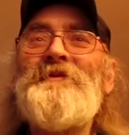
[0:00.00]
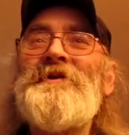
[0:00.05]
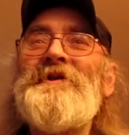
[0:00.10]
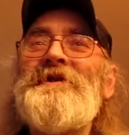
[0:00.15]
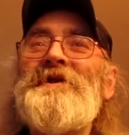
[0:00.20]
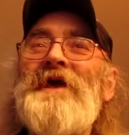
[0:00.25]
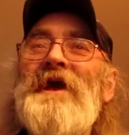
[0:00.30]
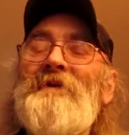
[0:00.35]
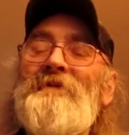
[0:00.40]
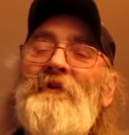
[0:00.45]
we
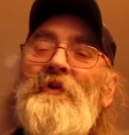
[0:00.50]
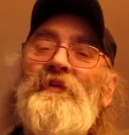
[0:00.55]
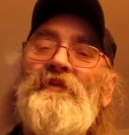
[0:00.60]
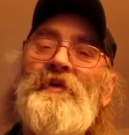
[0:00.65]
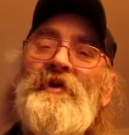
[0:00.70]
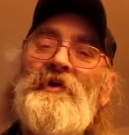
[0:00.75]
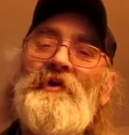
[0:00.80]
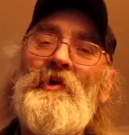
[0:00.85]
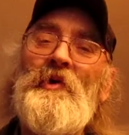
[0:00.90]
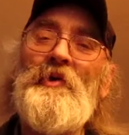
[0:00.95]
didn't have
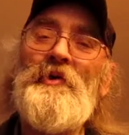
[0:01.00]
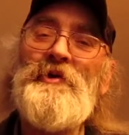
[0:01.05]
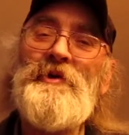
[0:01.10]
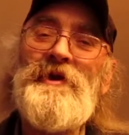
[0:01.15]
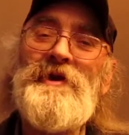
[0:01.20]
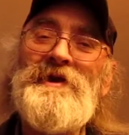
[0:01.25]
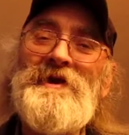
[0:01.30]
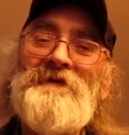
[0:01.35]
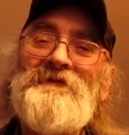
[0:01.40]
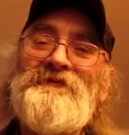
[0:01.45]
over a
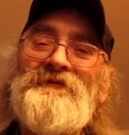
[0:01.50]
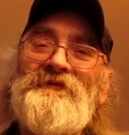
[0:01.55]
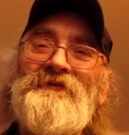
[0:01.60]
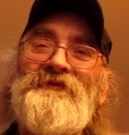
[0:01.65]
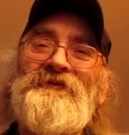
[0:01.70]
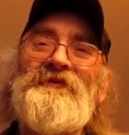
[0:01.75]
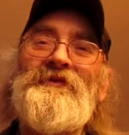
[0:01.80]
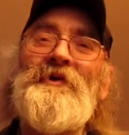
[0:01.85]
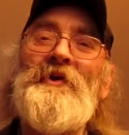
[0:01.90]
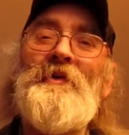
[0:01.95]
quarter inch of
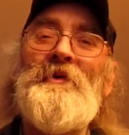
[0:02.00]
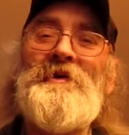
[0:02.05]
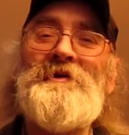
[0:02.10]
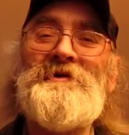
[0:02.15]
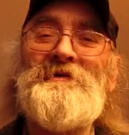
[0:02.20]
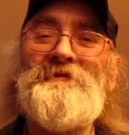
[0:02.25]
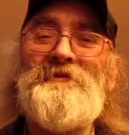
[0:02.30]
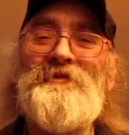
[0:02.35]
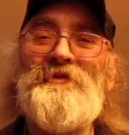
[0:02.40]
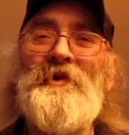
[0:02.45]
snow
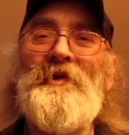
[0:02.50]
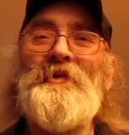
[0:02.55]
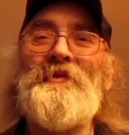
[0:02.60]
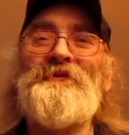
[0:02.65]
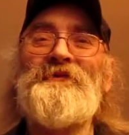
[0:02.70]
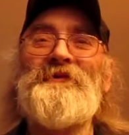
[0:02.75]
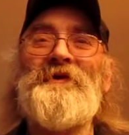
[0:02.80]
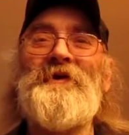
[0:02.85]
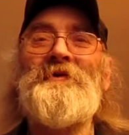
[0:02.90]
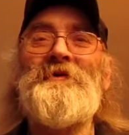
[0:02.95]
on the
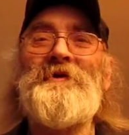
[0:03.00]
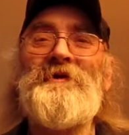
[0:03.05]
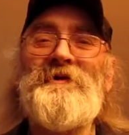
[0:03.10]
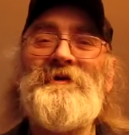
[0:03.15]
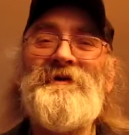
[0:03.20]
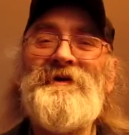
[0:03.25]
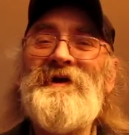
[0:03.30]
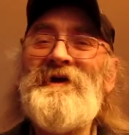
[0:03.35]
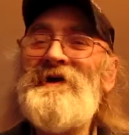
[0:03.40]
roads out here.